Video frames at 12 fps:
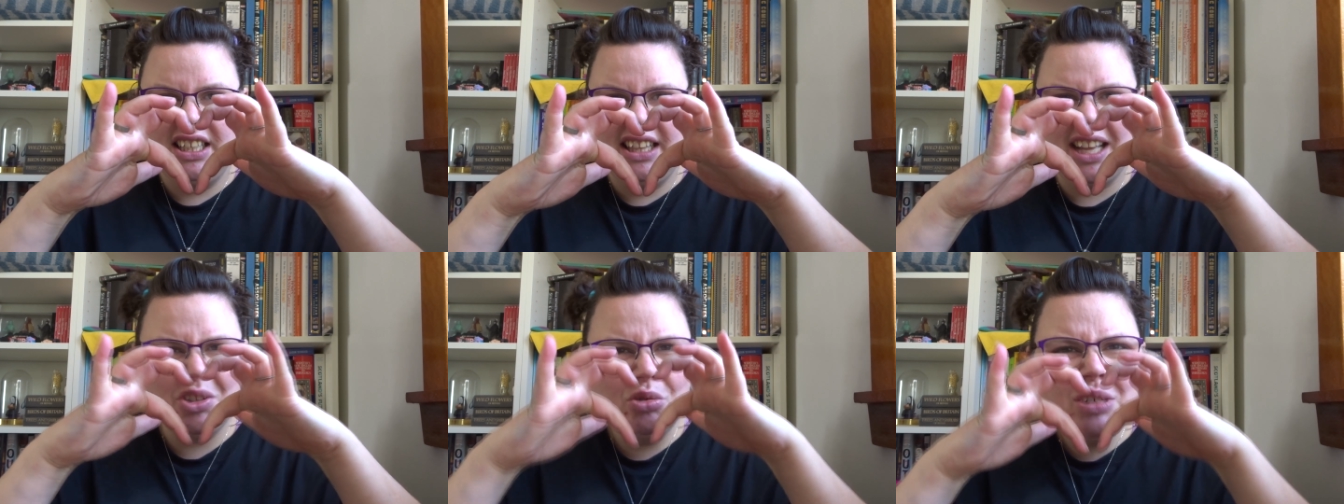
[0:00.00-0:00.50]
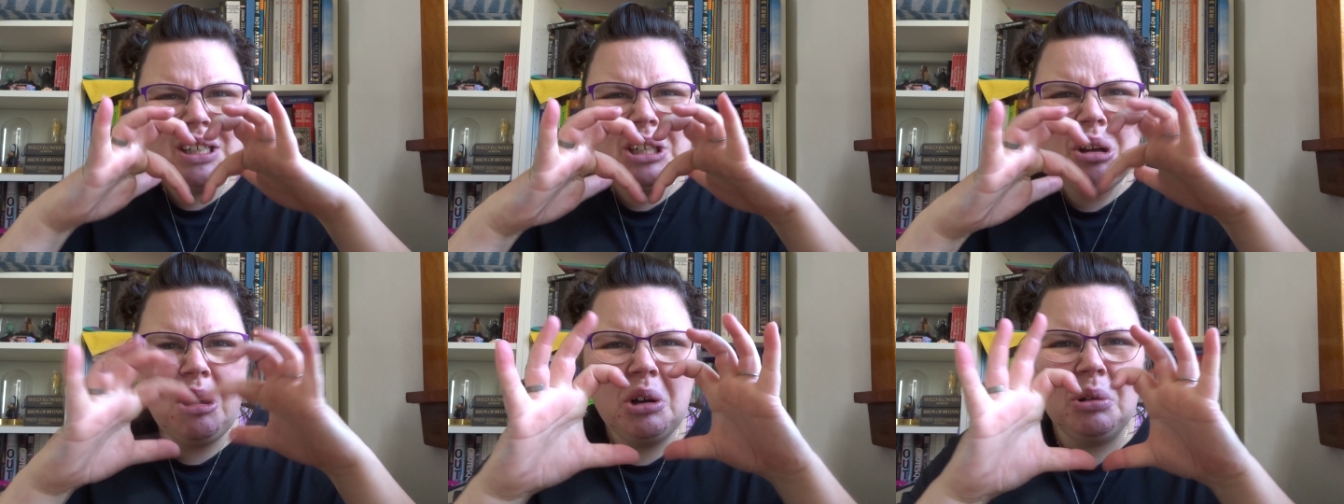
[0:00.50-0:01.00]
That's really
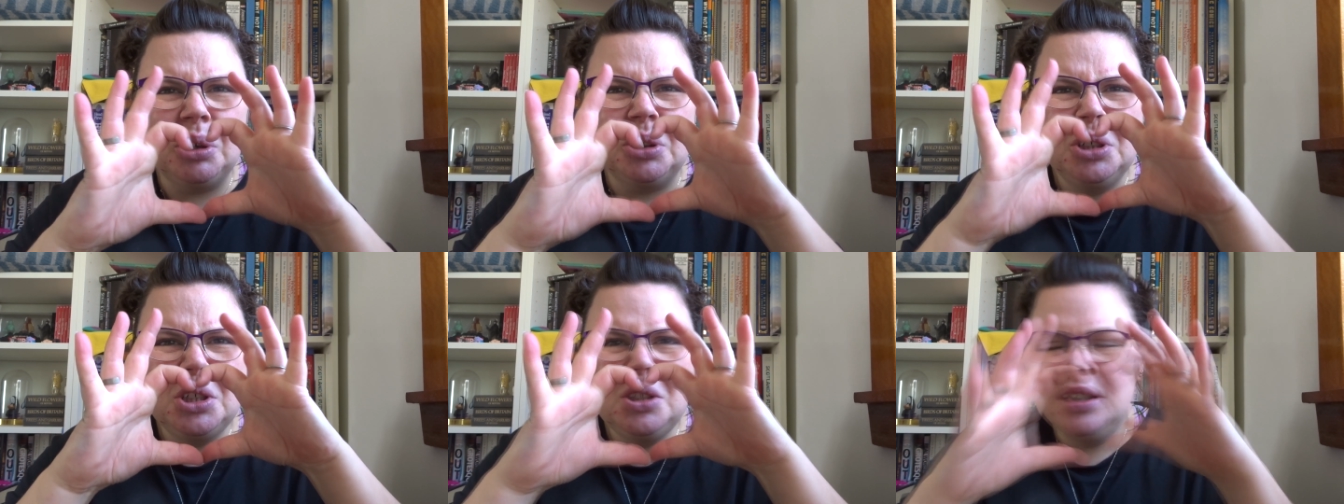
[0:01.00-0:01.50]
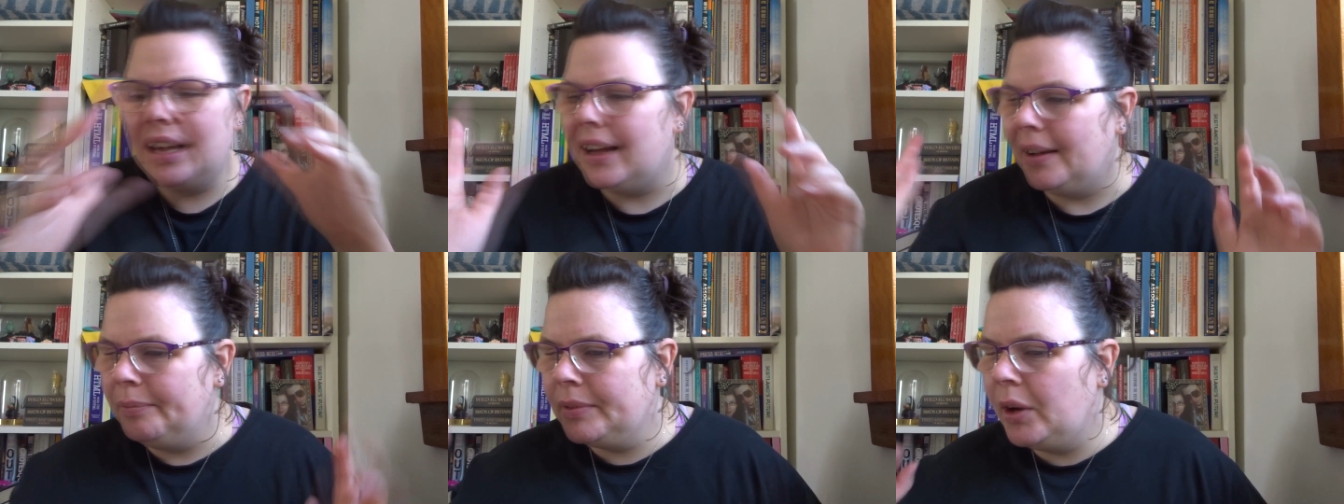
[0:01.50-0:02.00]
awkward. Just do that.
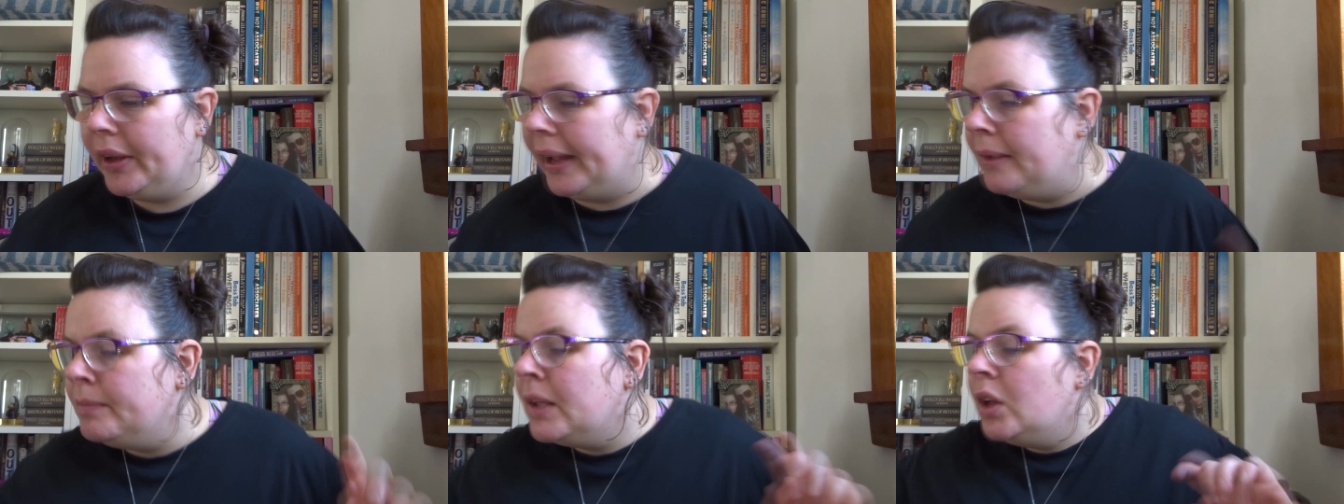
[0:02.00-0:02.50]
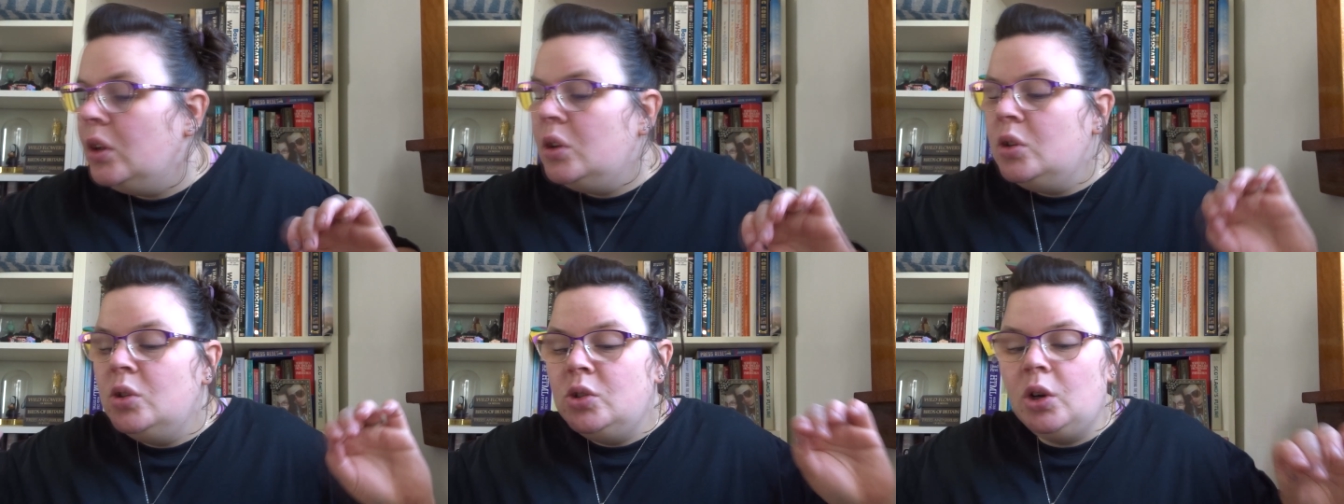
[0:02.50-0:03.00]
Okay.
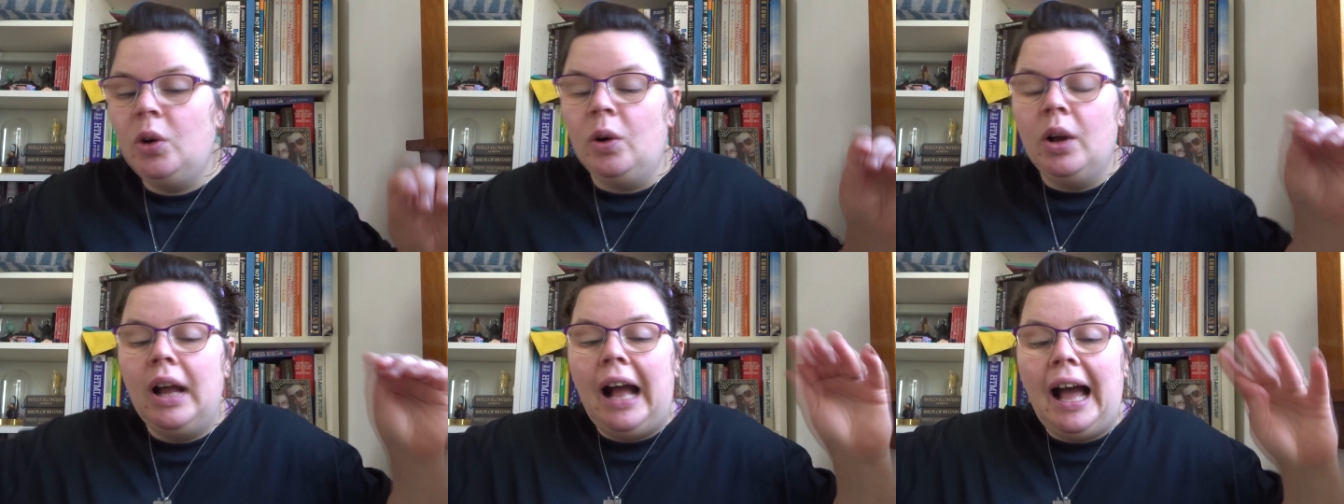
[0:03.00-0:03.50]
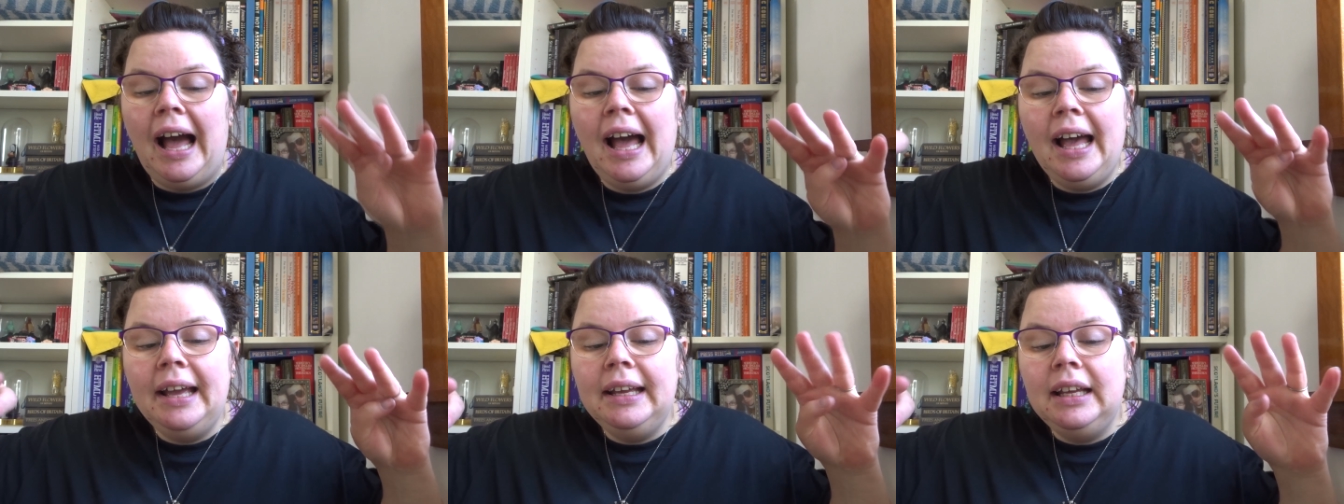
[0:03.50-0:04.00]
So
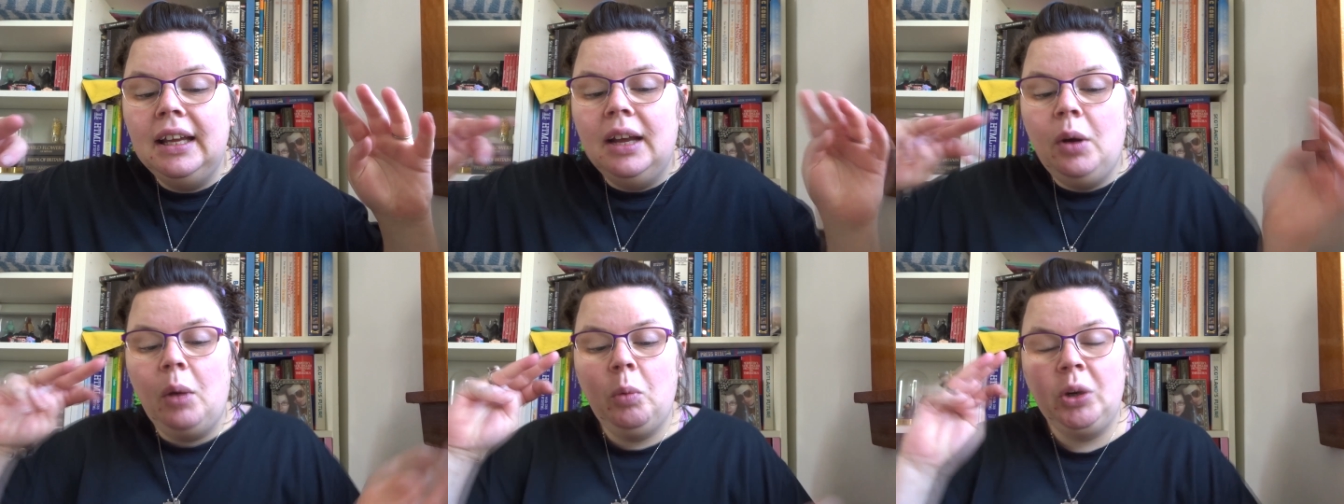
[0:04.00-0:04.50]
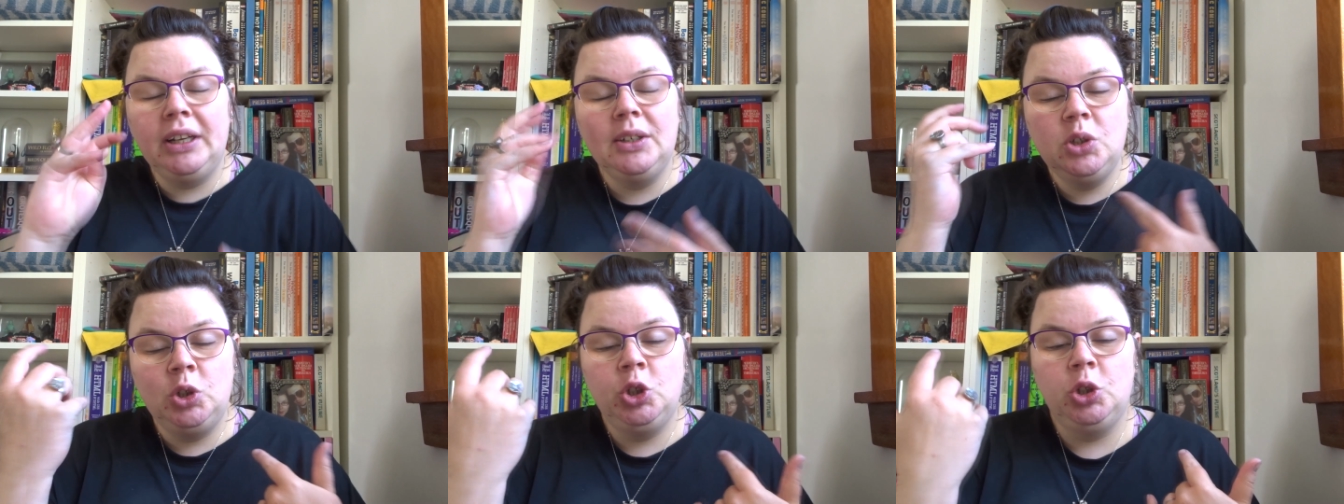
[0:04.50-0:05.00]
I wanted
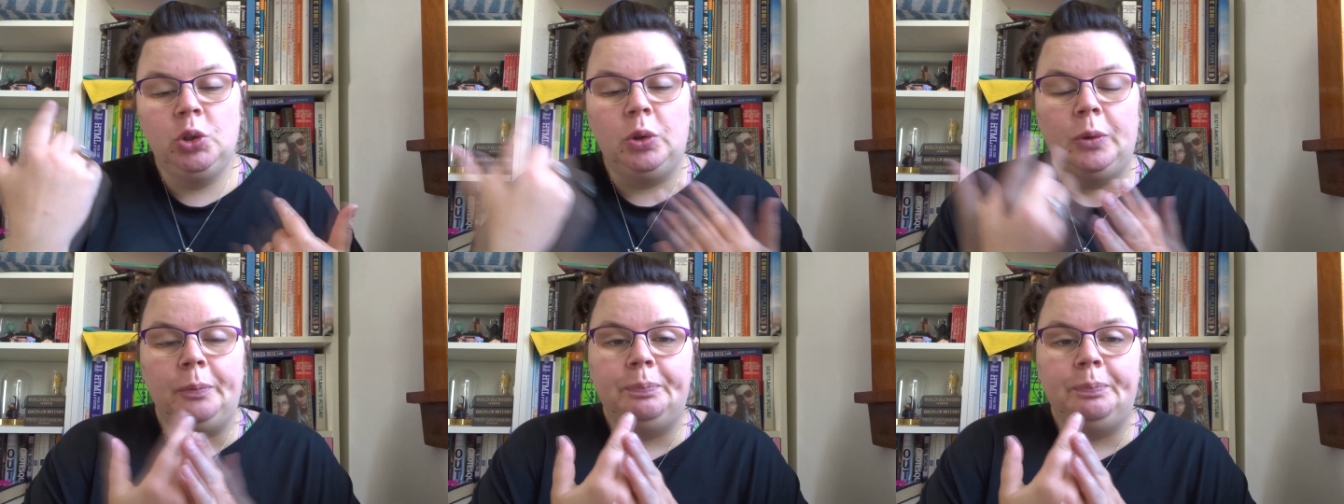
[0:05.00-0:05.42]
to